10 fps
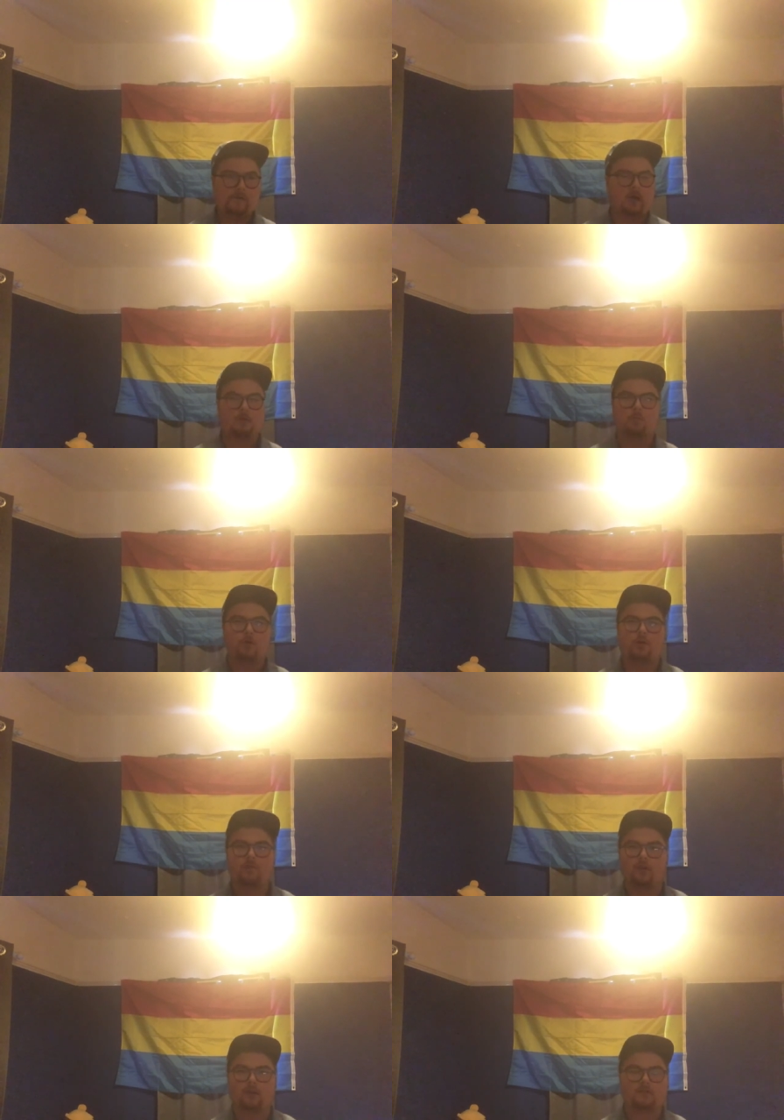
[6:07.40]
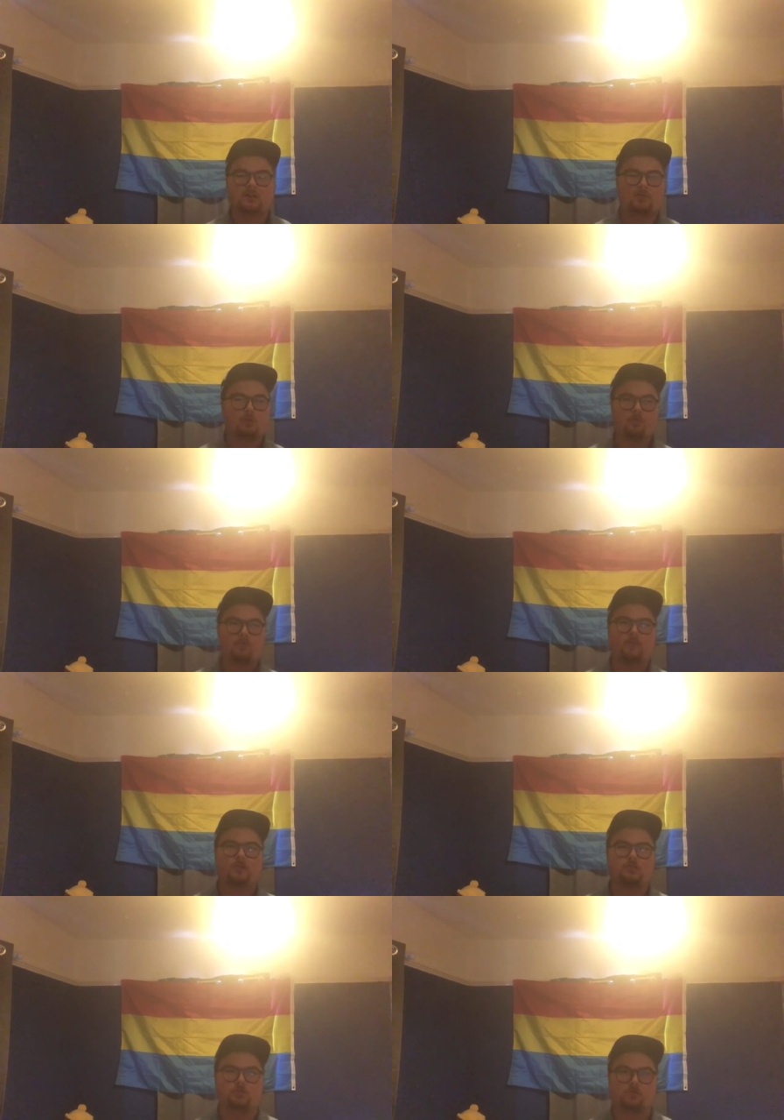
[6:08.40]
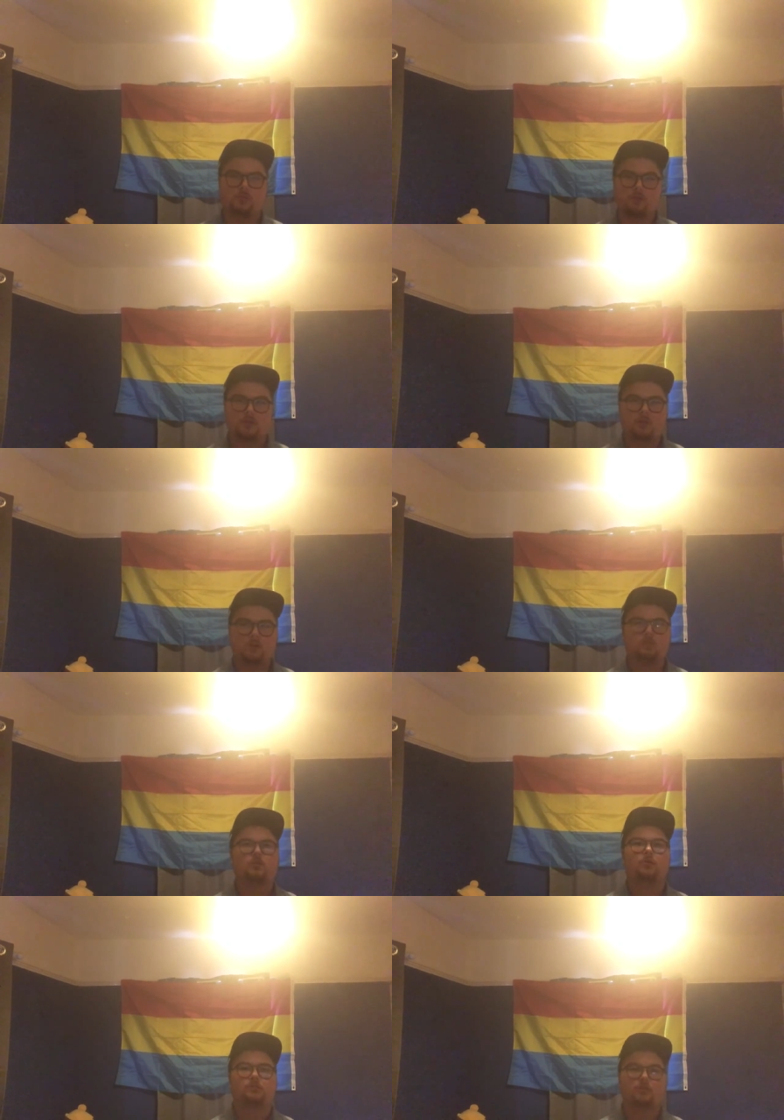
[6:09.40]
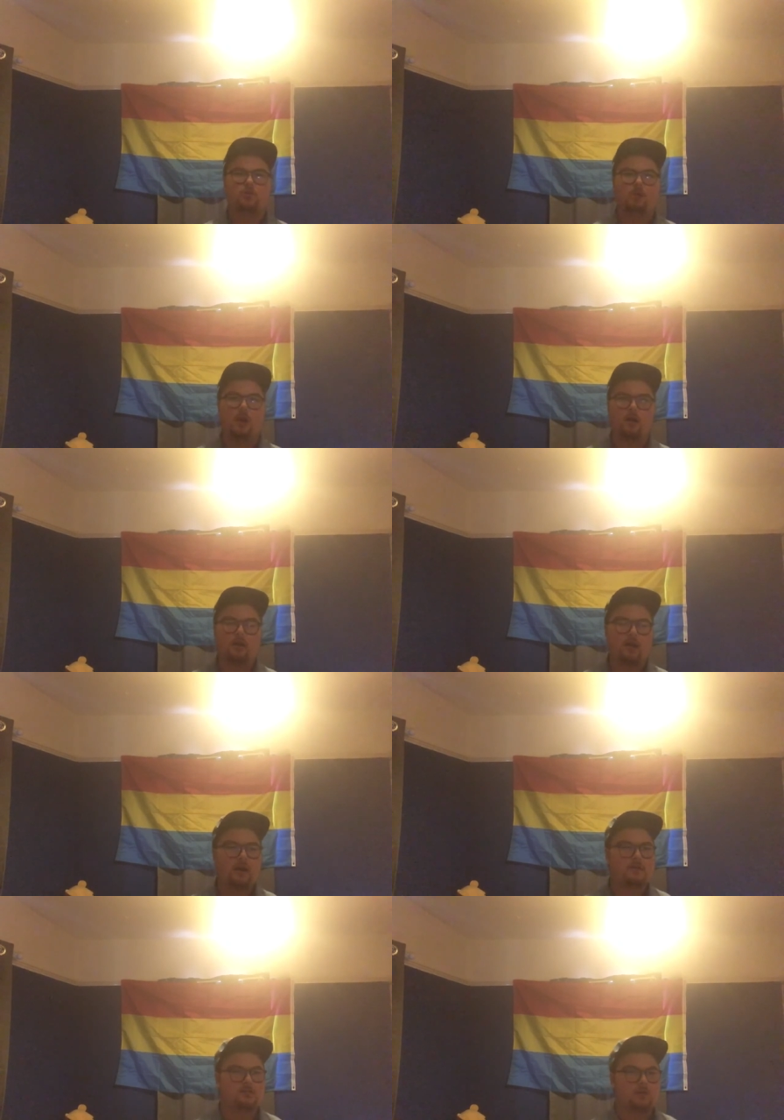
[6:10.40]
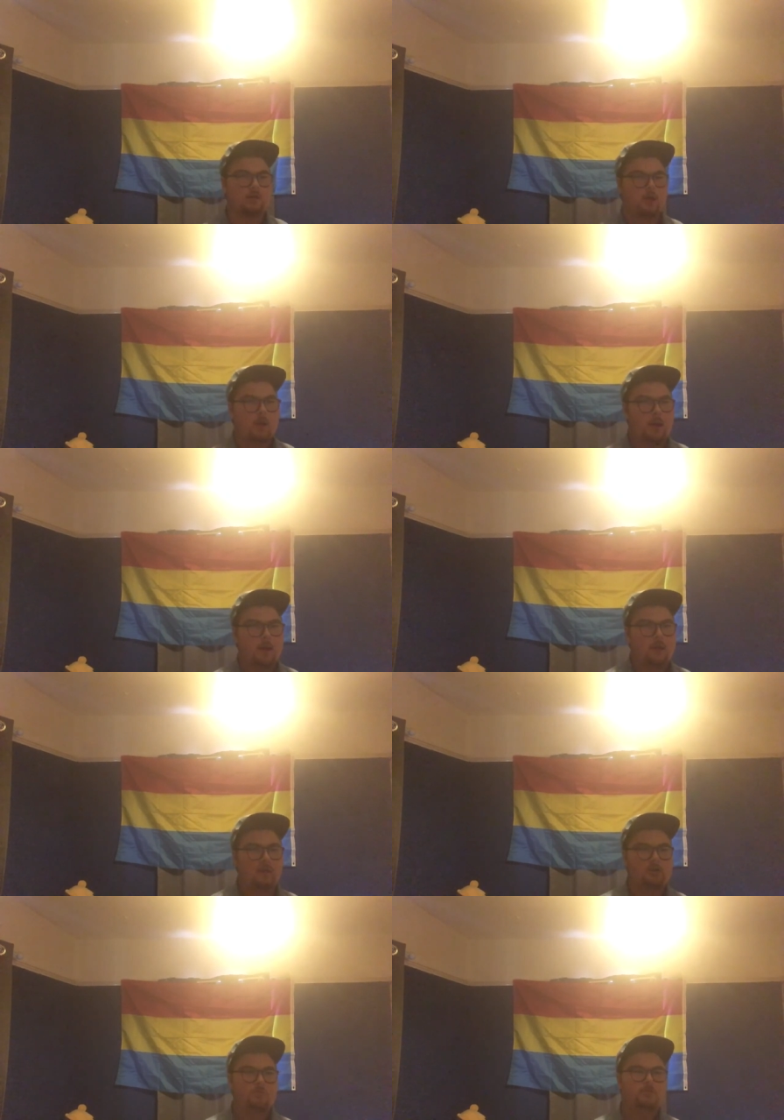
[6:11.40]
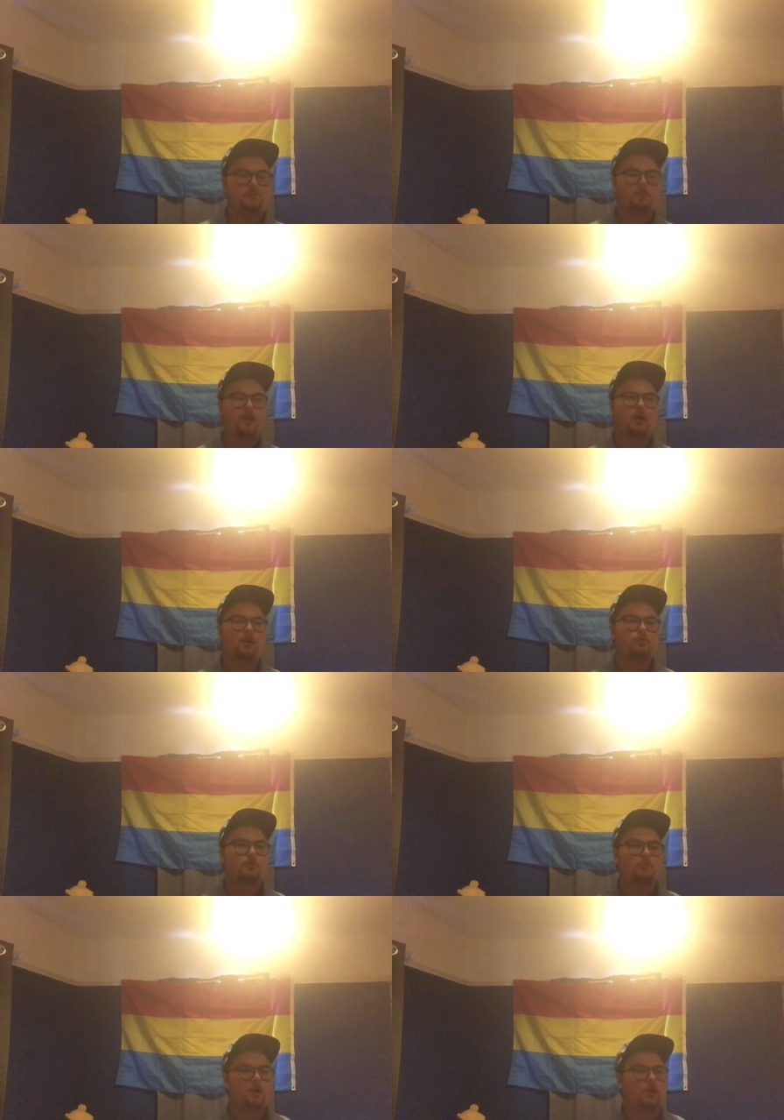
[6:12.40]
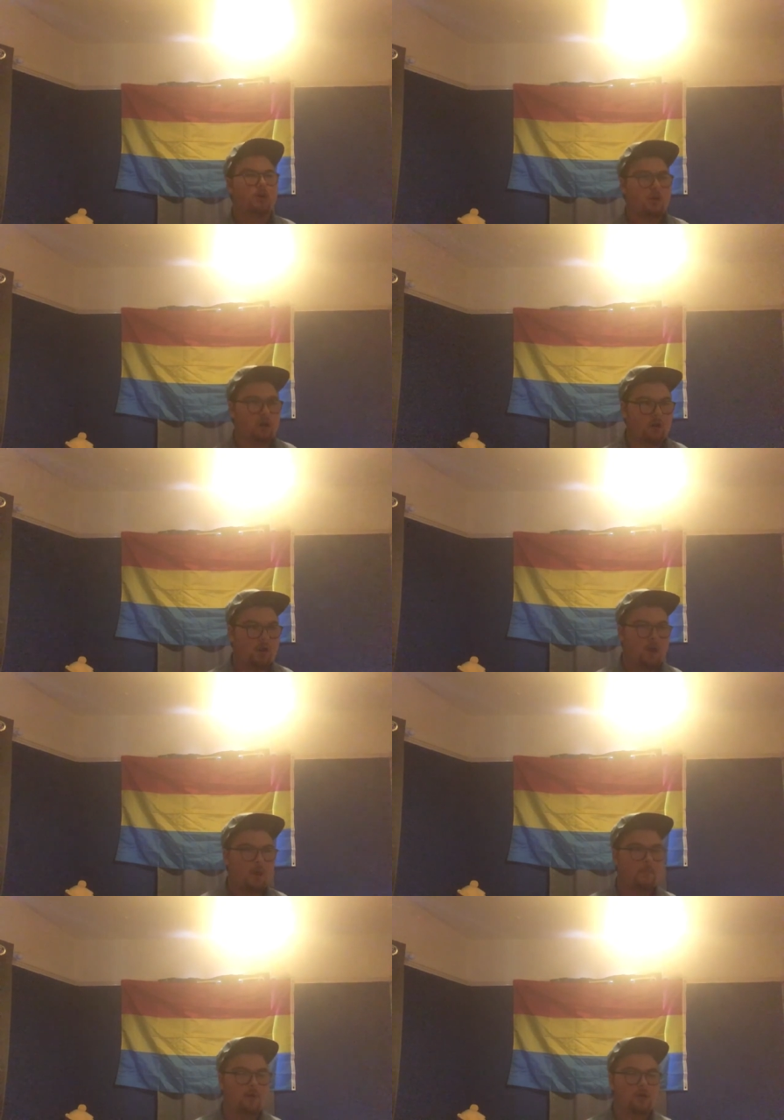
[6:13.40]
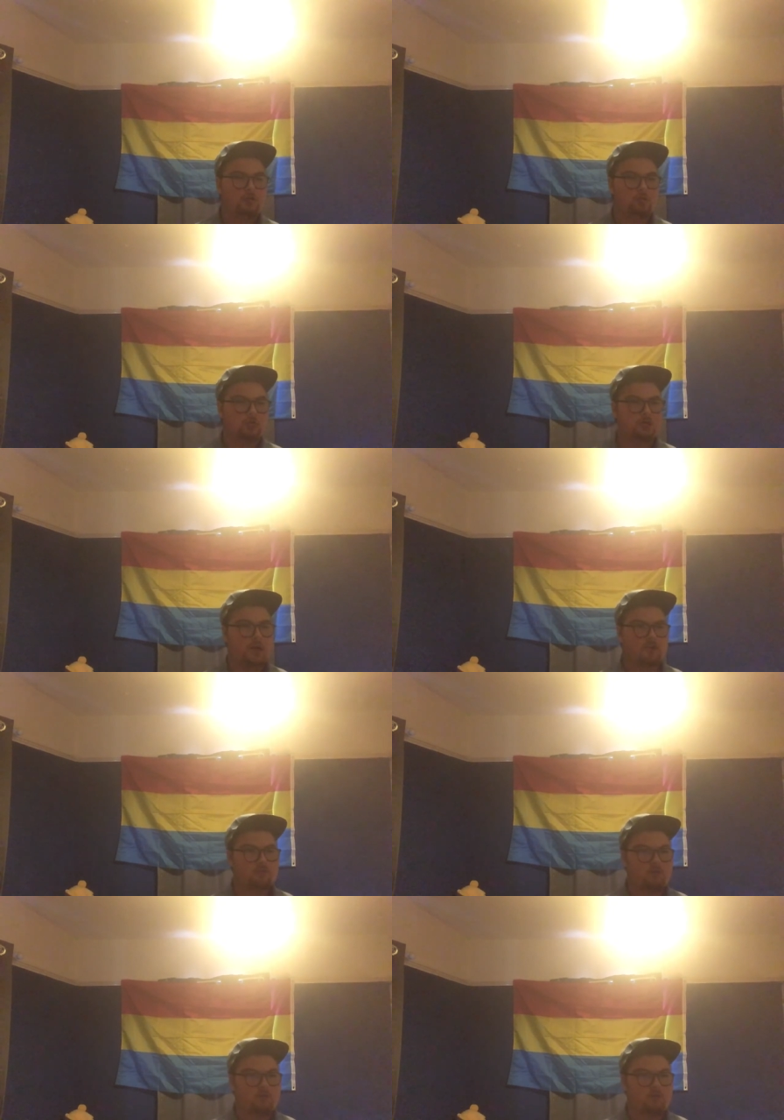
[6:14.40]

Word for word: not perfect. Like I said, I'm not professional. Yo, let's go again. Alexa, can you please play Hold My Girl by George Ezra,